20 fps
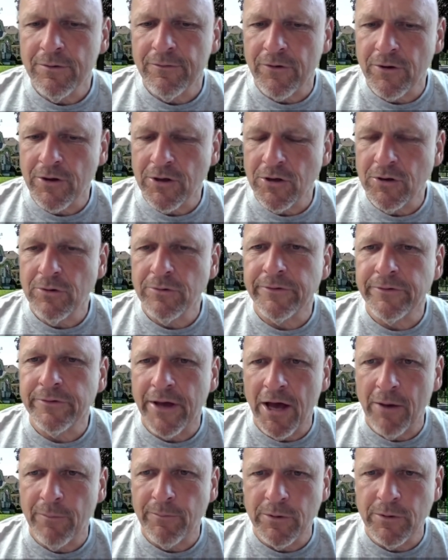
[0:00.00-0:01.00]
for you to
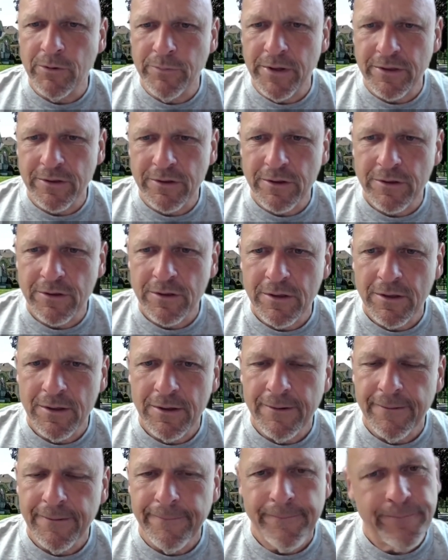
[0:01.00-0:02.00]
help your business.
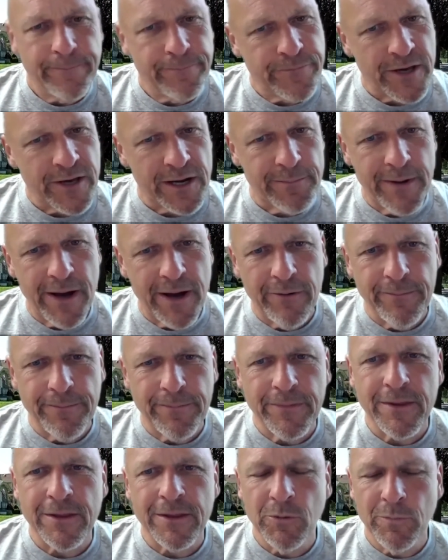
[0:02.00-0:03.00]
Check them out.
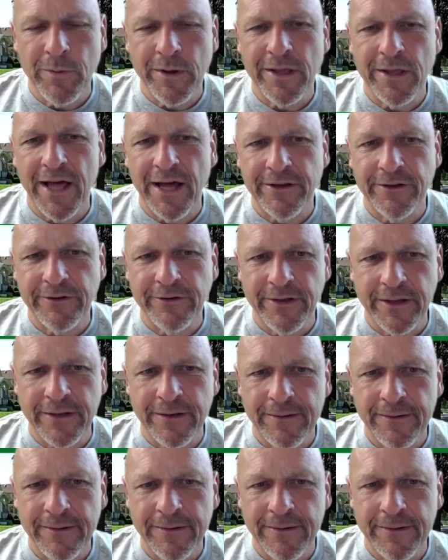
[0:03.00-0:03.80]
You'll be glad you did.